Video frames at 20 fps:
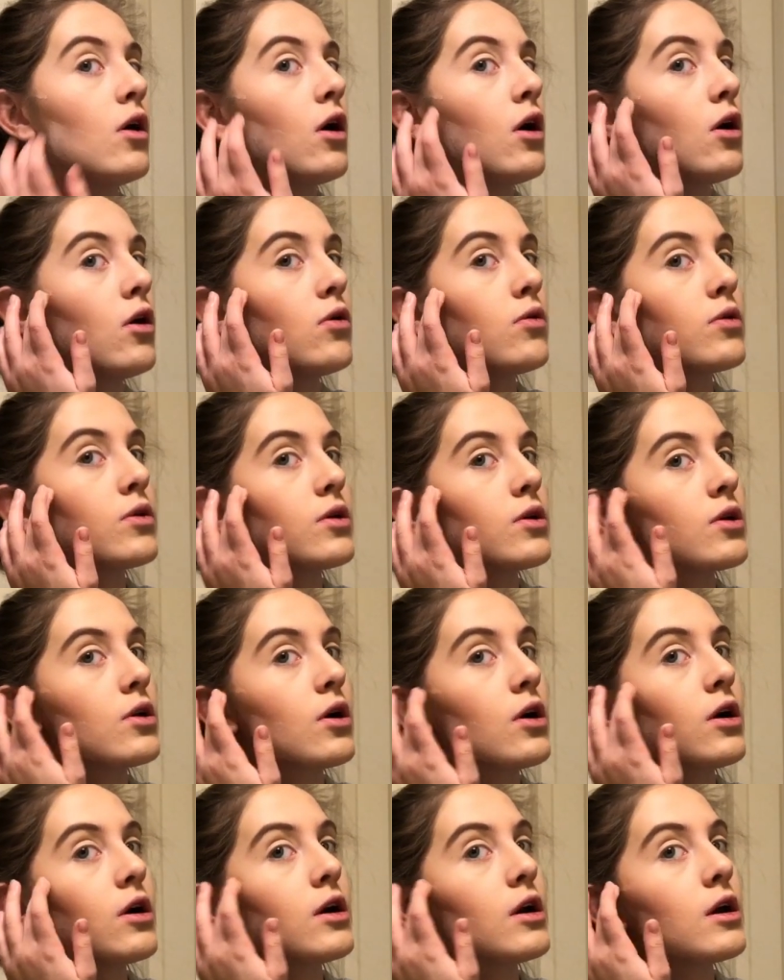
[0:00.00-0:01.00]
oh
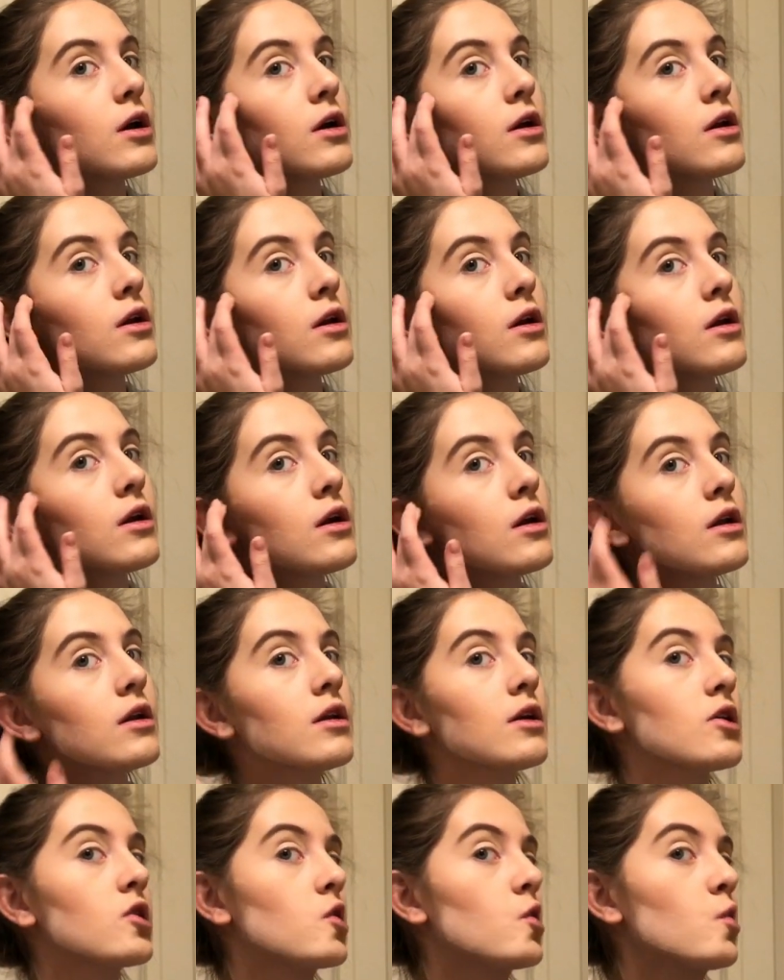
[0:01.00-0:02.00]
darn it,
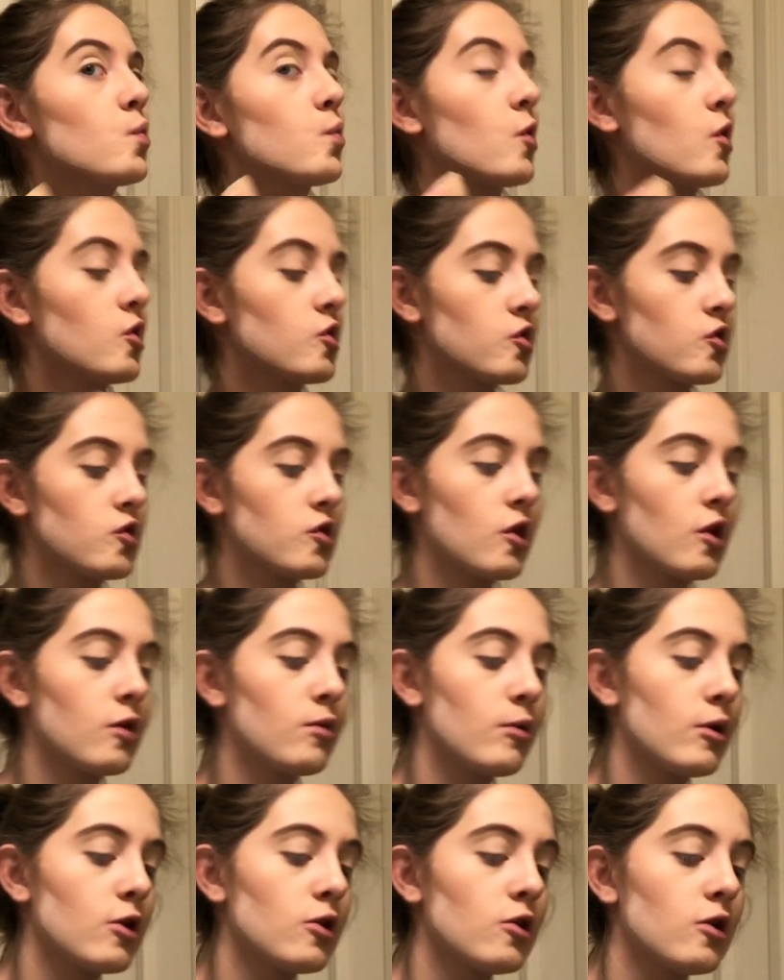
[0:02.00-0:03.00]
any extra bronzer that I
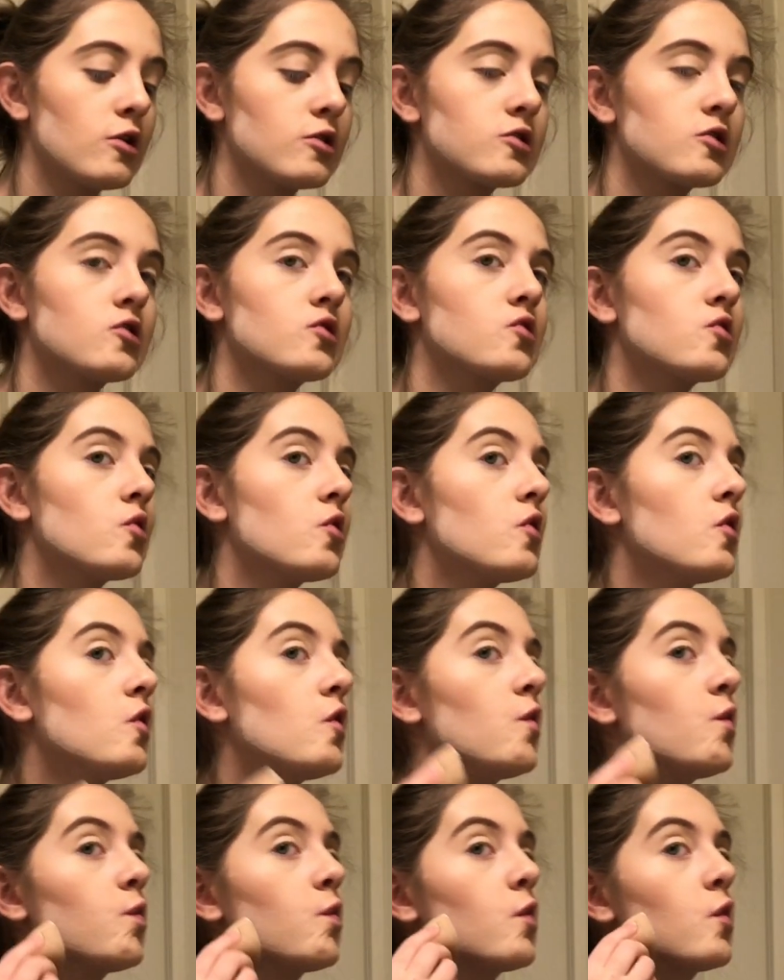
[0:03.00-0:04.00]
might have lost control
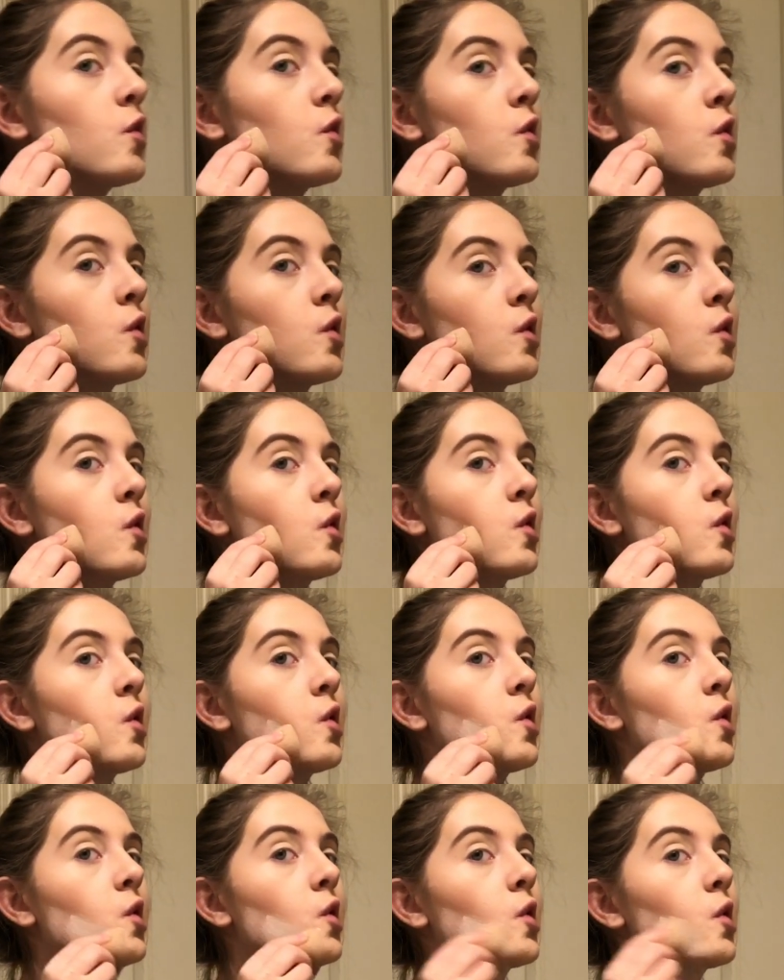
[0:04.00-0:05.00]
of.
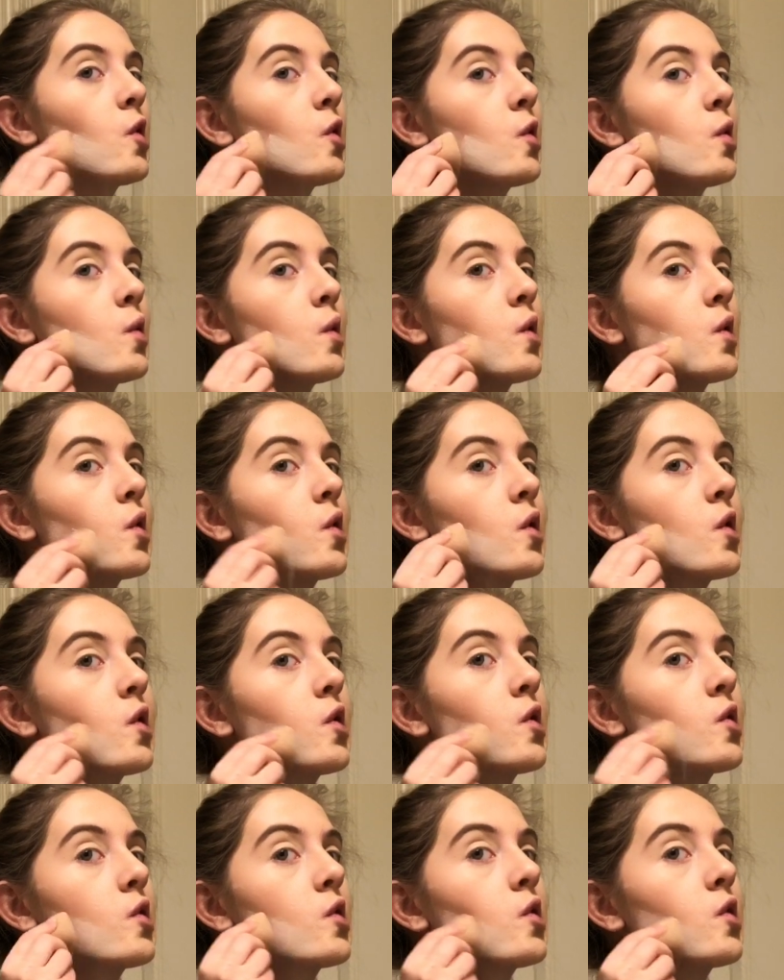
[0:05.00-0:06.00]
Going
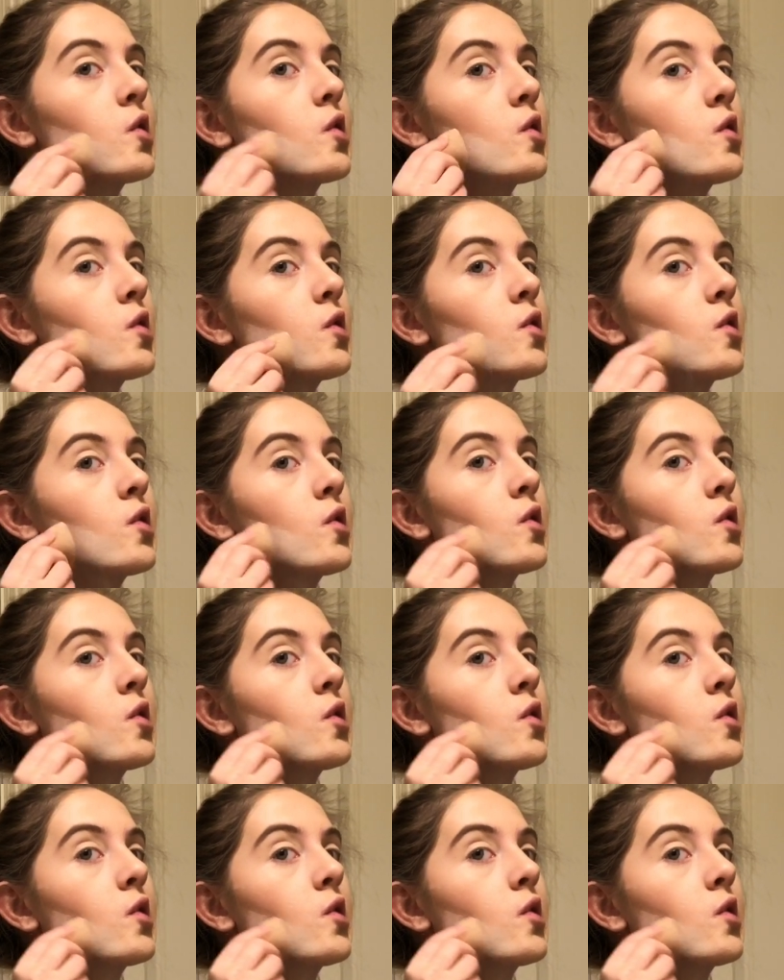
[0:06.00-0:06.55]
crazy.